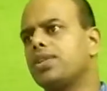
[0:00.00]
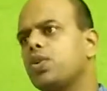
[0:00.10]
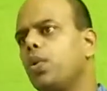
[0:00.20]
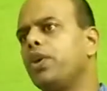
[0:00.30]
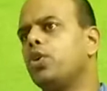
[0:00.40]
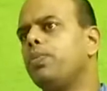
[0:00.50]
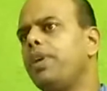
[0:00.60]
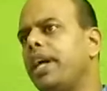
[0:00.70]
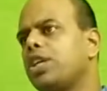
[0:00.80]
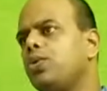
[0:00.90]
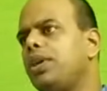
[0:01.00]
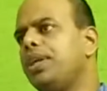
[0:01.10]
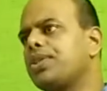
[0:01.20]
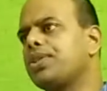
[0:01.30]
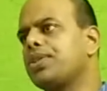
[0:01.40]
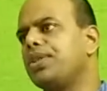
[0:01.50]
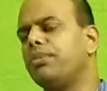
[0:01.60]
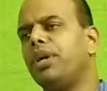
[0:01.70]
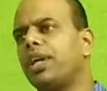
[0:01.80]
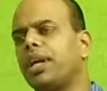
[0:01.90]
is going to be actually discussed in the
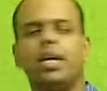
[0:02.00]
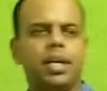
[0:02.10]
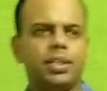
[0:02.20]
meeting.